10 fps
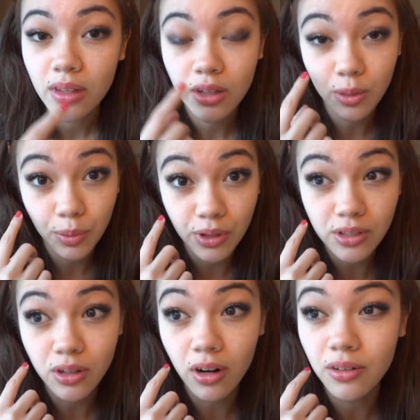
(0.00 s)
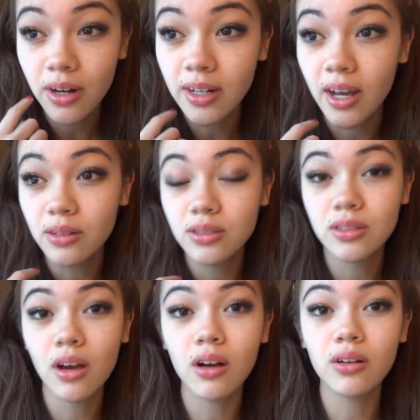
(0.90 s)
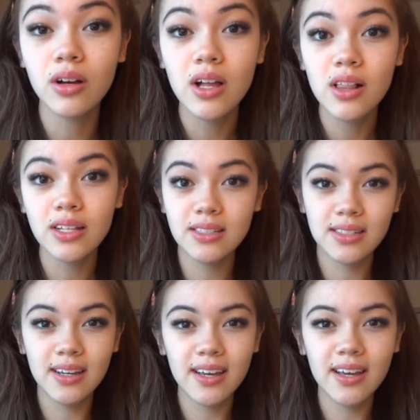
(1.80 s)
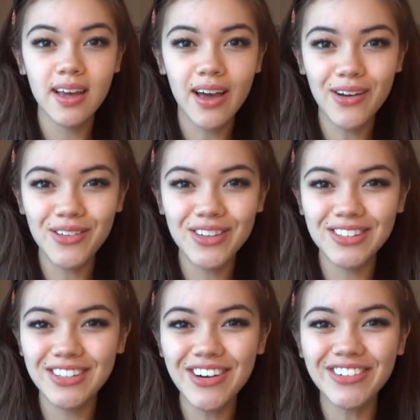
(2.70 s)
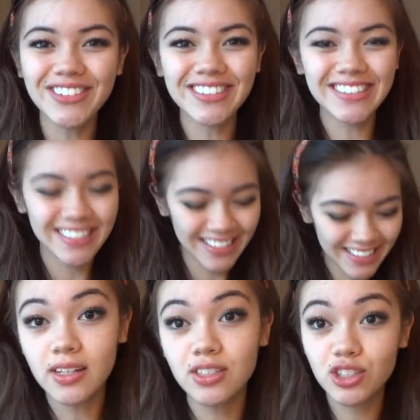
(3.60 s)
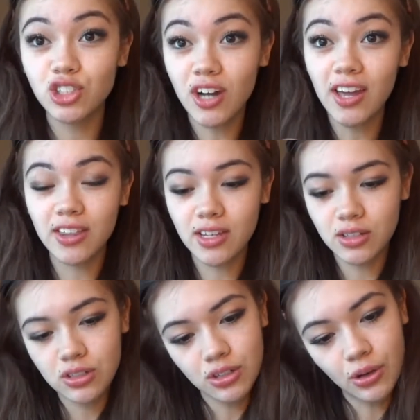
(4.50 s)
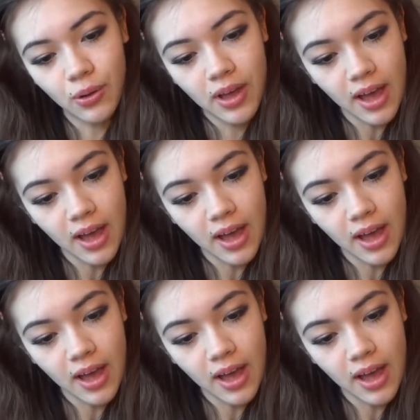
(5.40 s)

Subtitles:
They're pretty dark right now, so let's see how this goes. Let's try these 2.